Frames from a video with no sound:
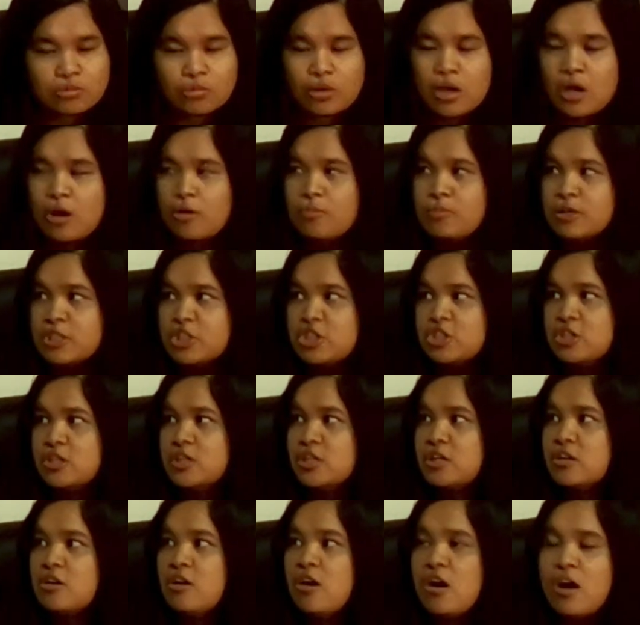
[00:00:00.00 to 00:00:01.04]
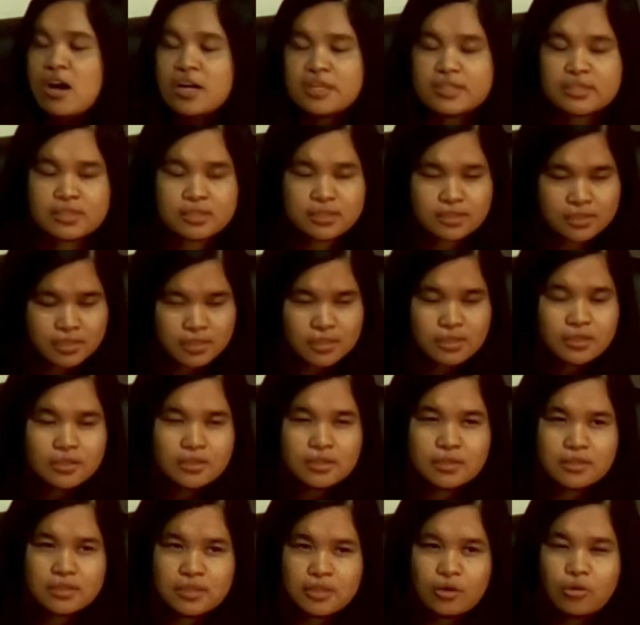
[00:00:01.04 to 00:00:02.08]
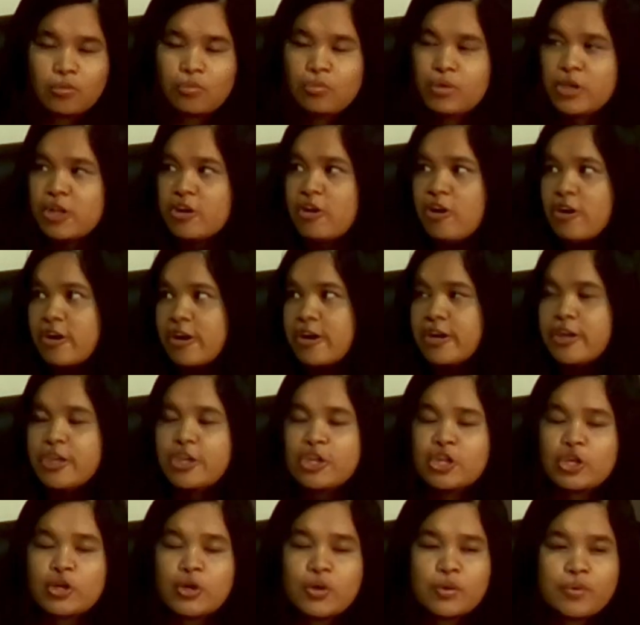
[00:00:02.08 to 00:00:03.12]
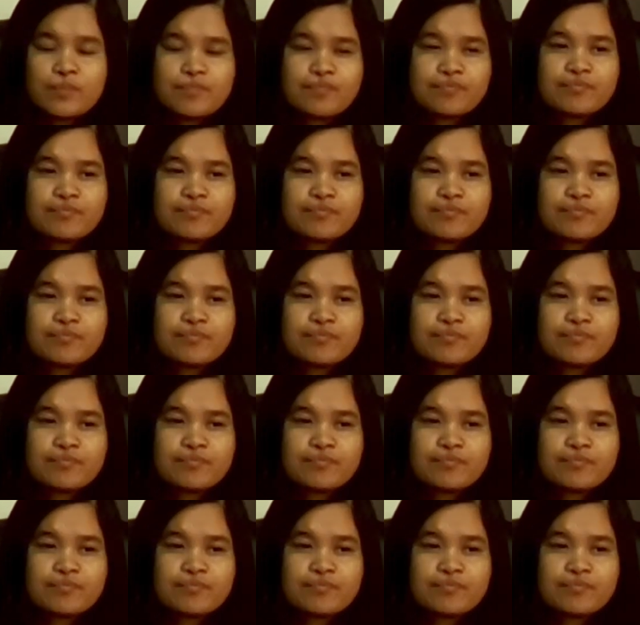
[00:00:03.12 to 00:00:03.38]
How much the cost that we are, you know,